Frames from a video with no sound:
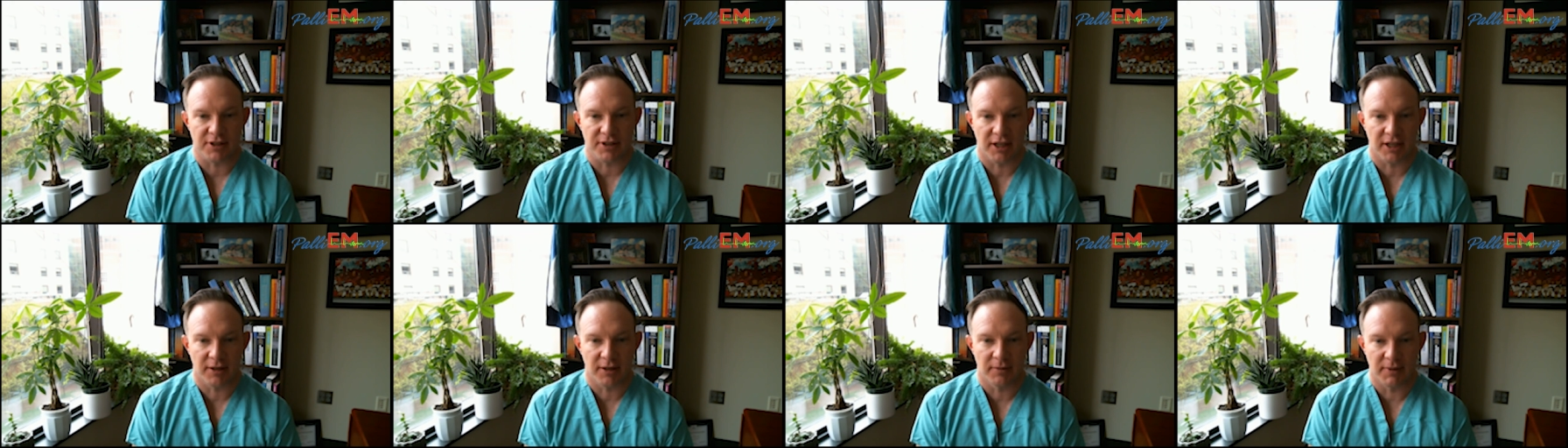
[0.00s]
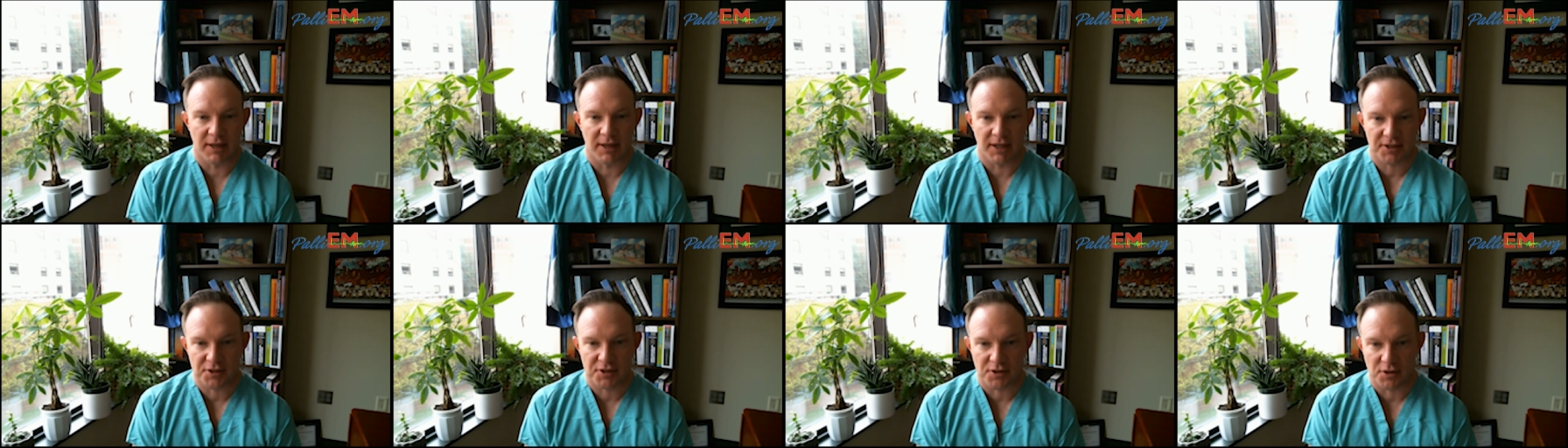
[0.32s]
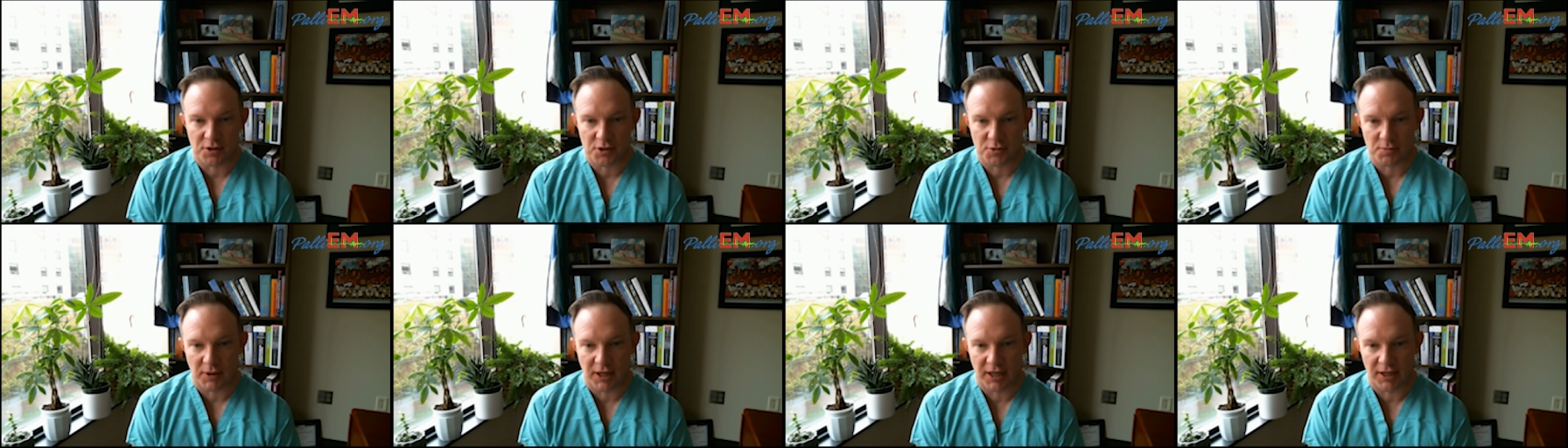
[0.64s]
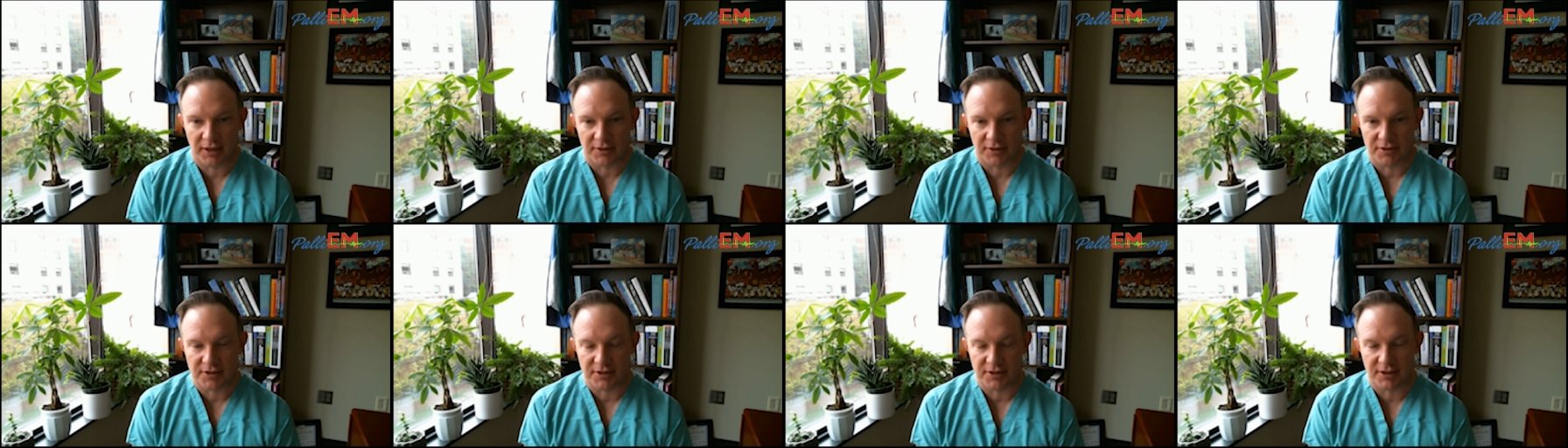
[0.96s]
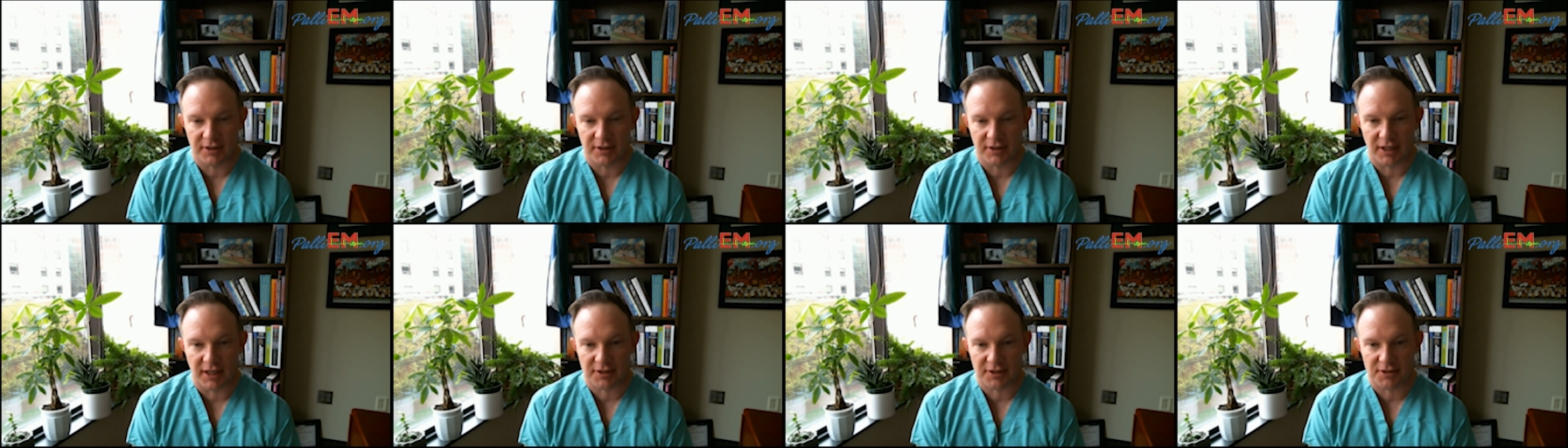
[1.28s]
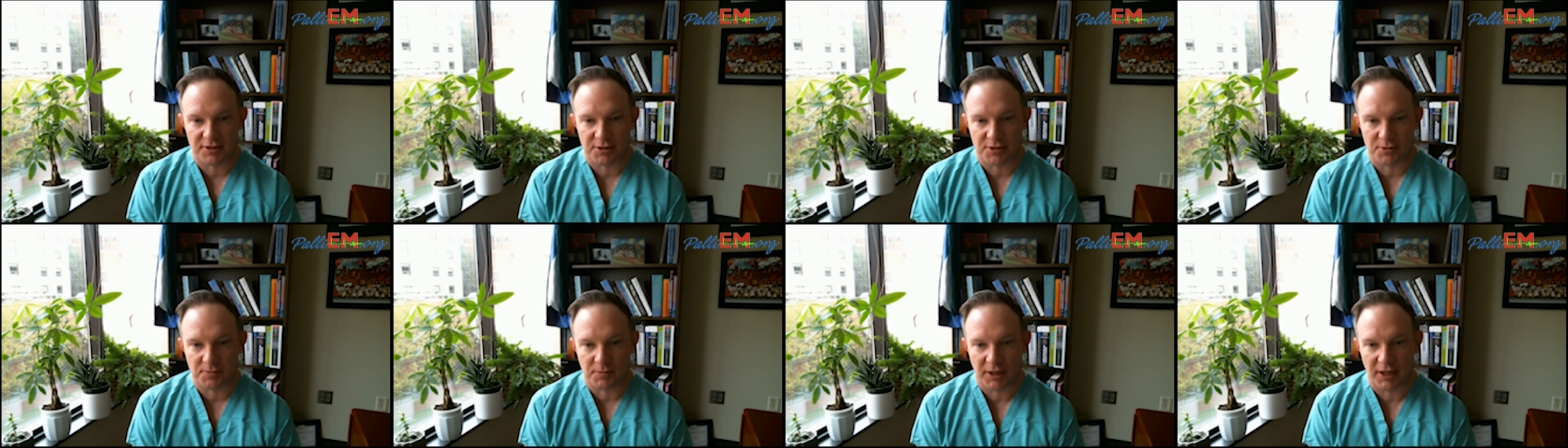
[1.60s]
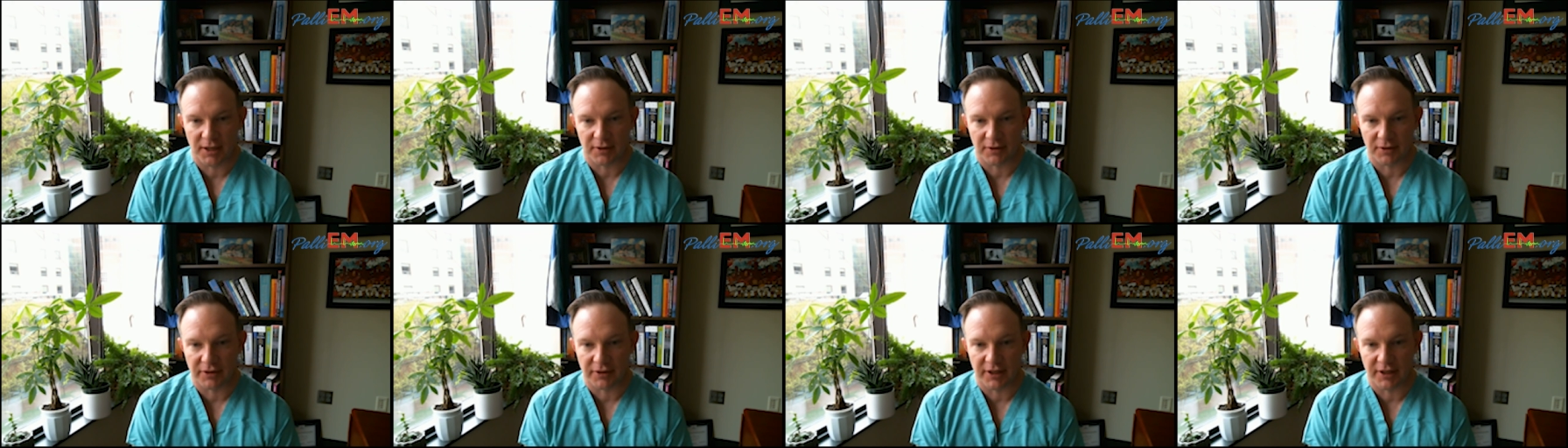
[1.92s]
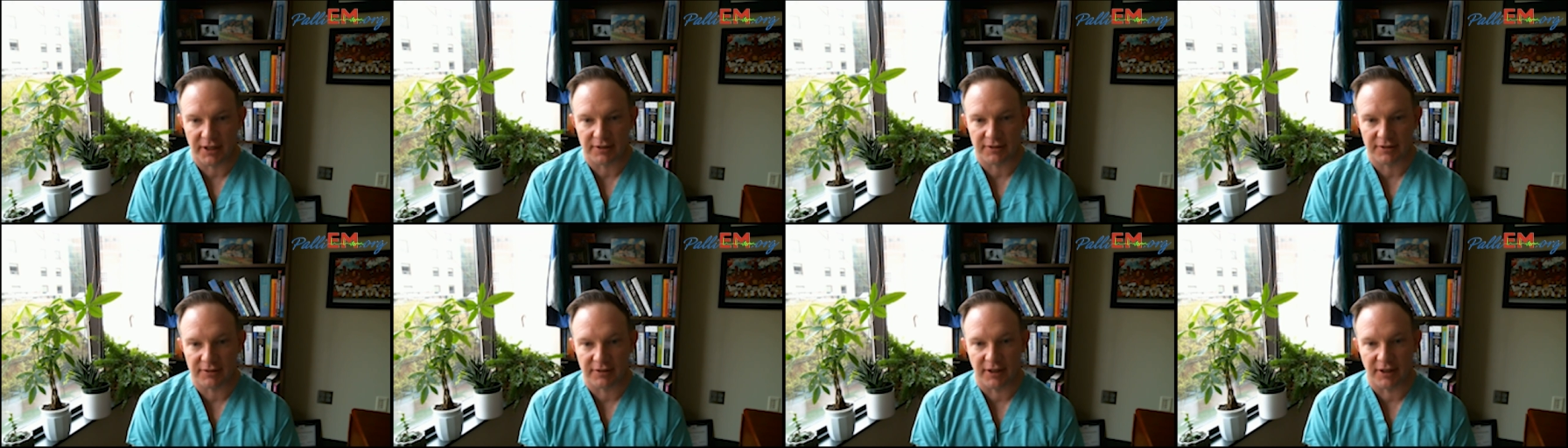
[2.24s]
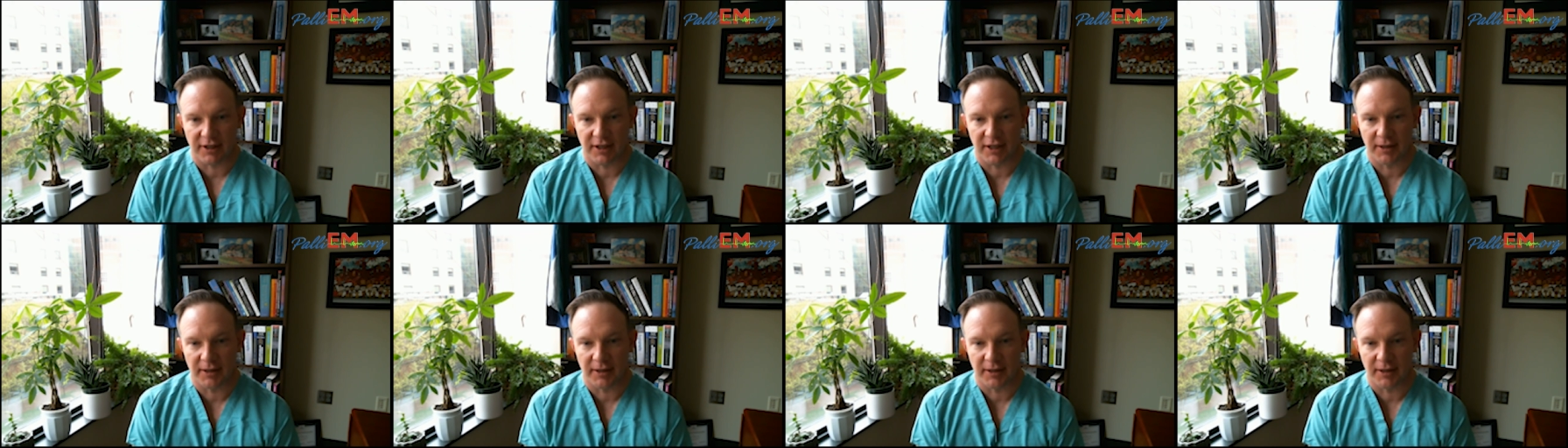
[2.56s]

extraspinal things,